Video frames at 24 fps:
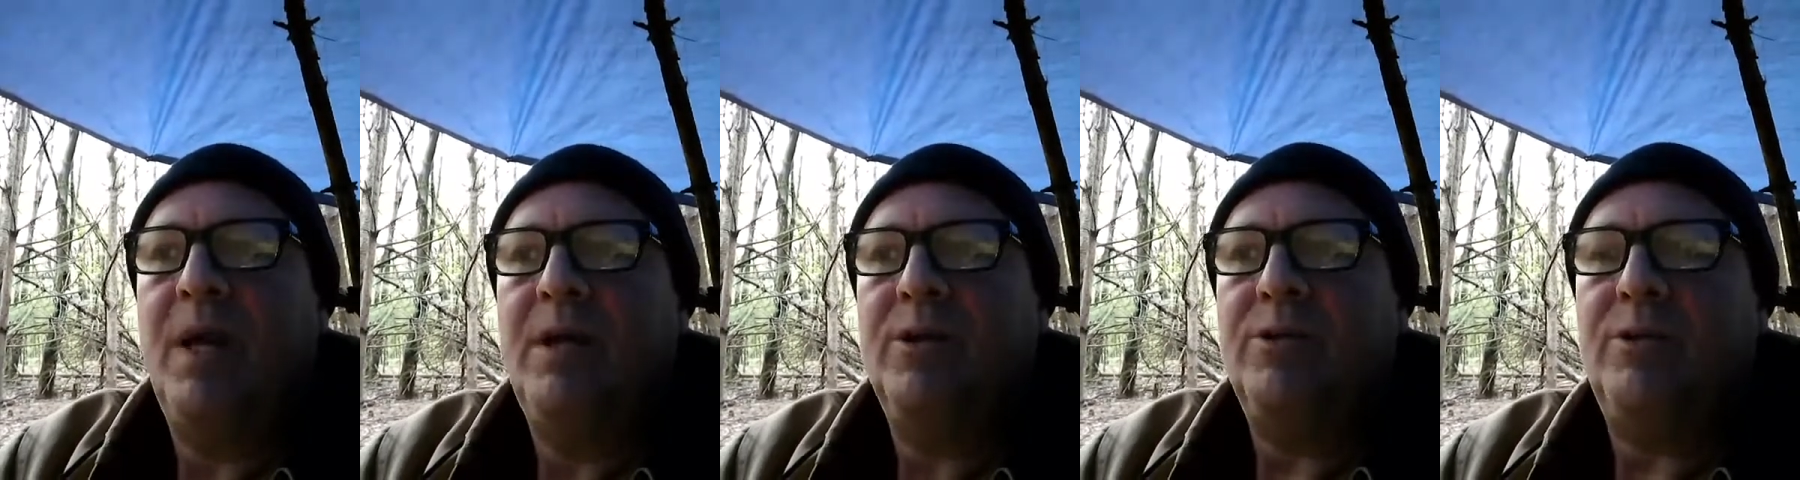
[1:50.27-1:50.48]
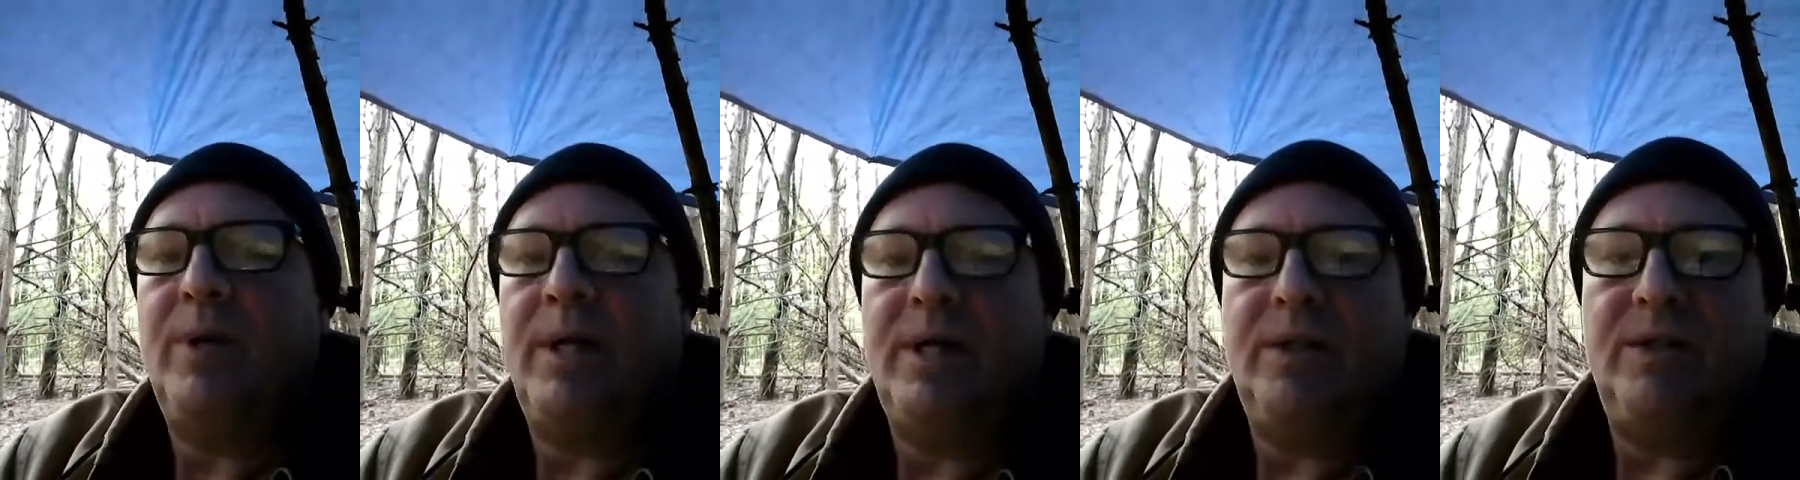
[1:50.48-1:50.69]

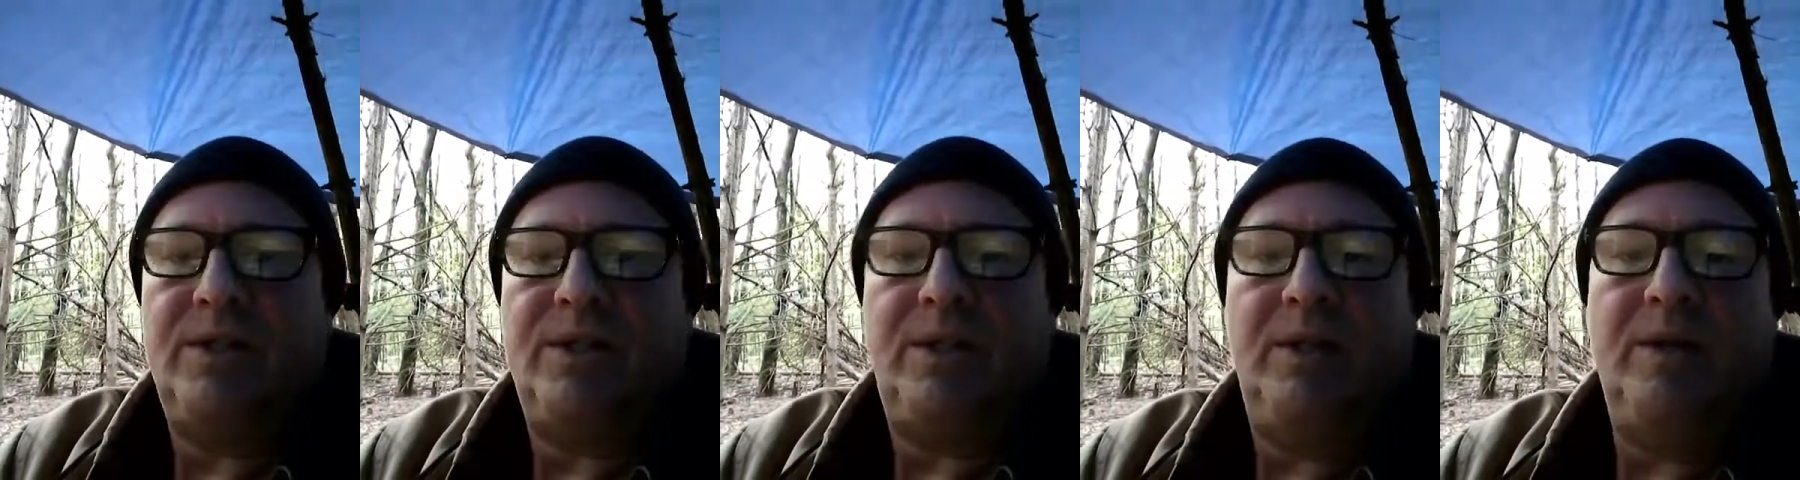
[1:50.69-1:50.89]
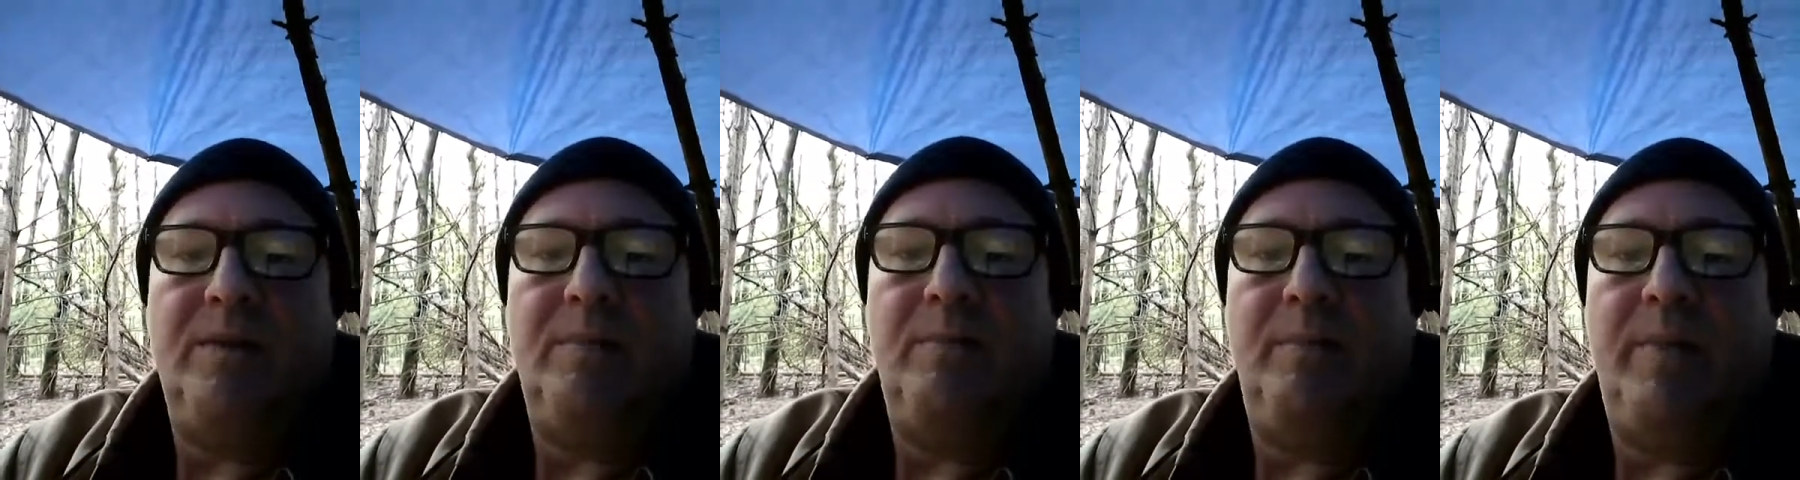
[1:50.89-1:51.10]
Try your
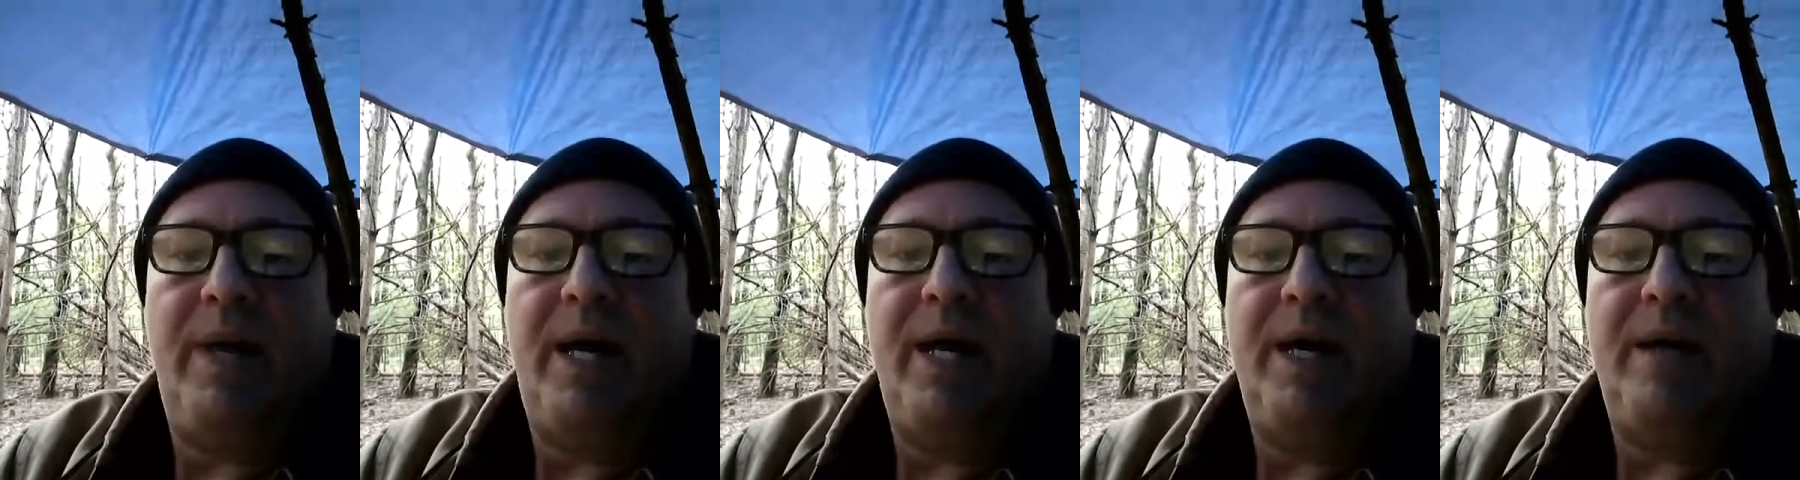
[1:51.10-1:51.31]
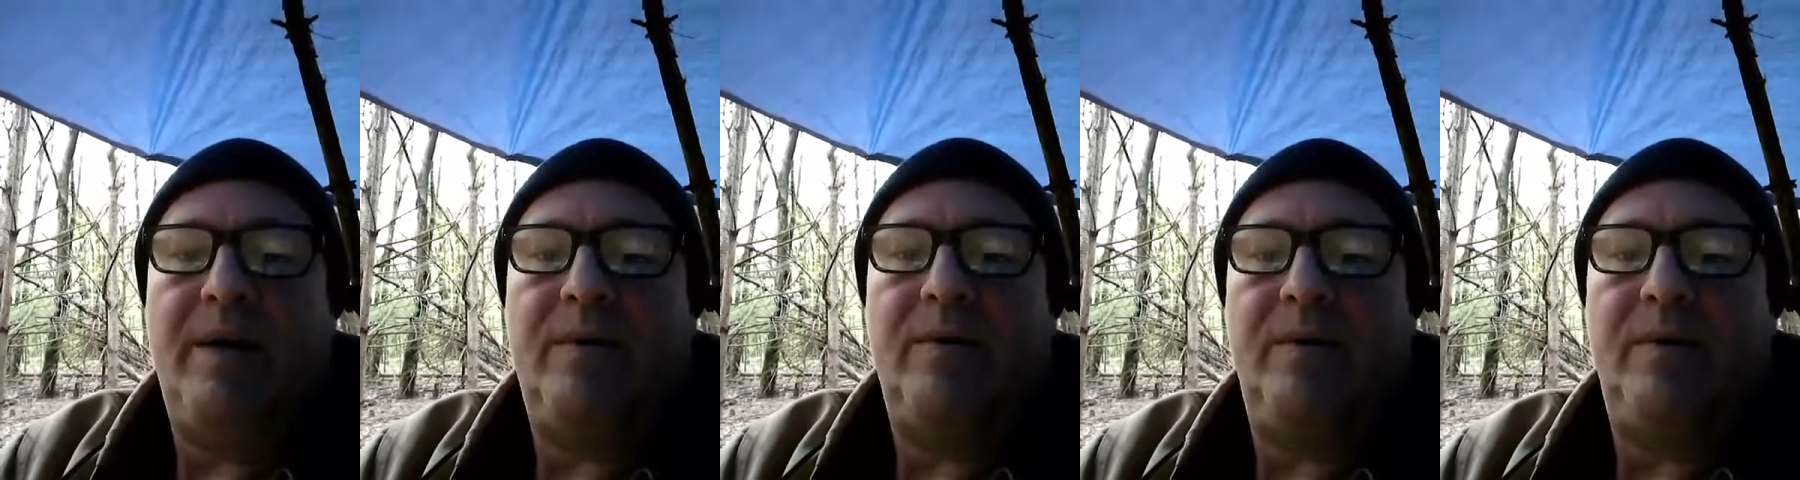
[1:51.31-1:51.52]
sleeping
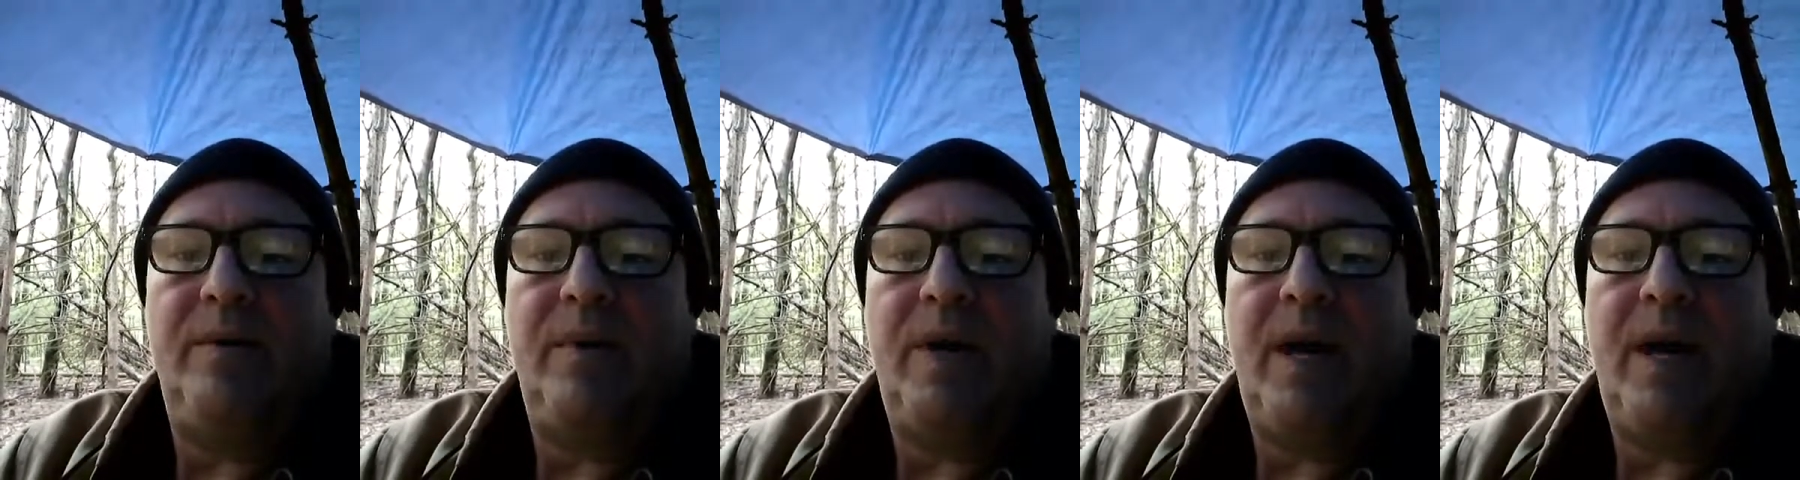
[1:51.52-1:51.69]
bag